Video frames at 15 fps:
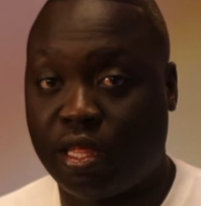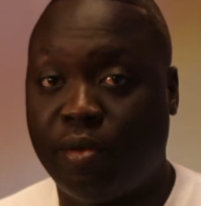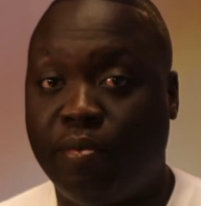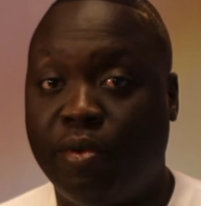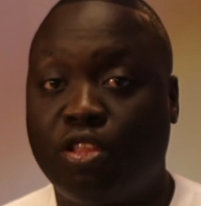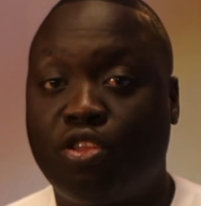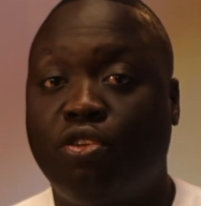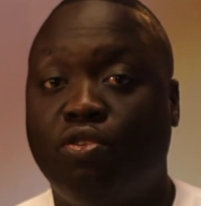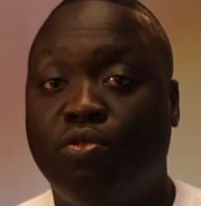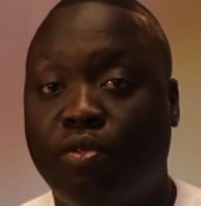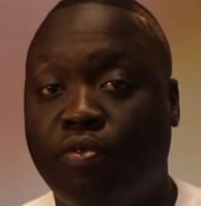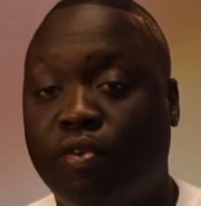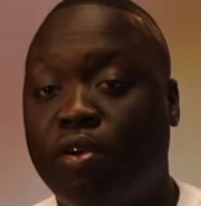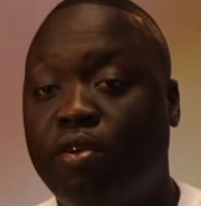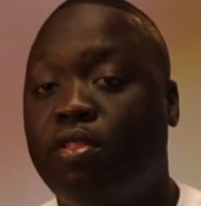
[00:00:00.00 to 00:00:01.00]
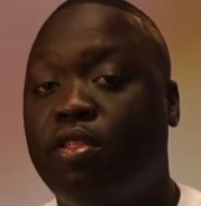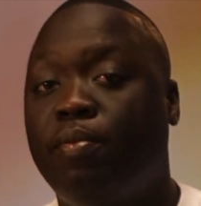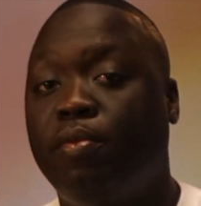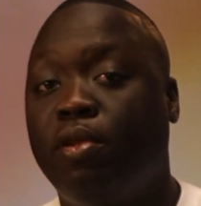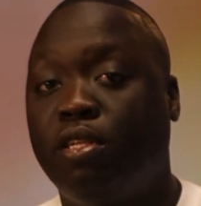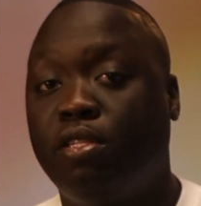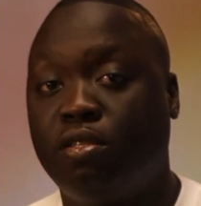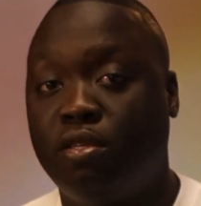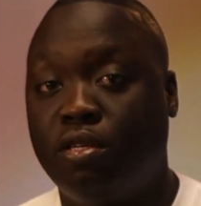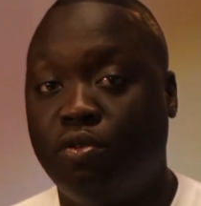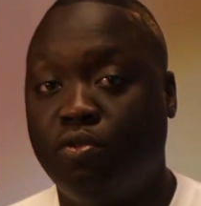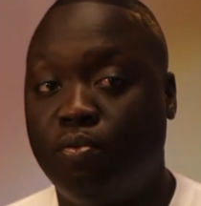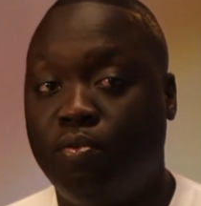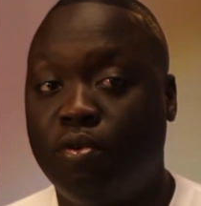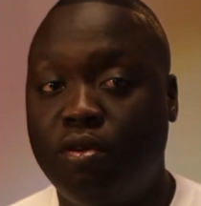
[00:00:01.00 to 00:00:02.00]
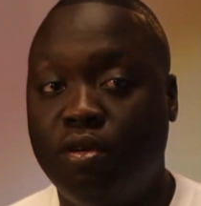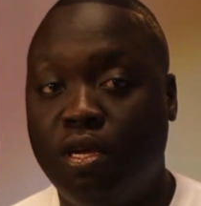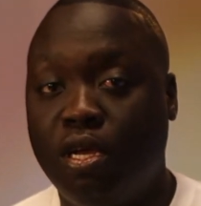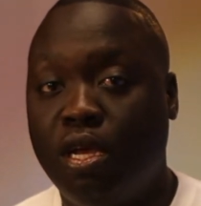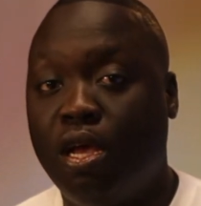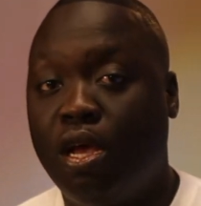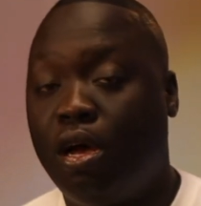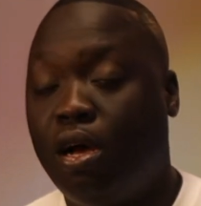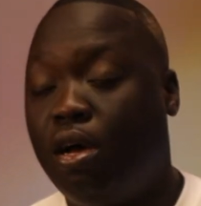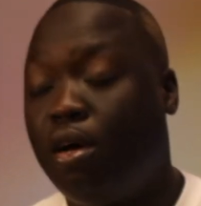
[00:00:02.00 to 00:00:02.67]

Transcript: works, as I mentioned, it's very similar to an Uber.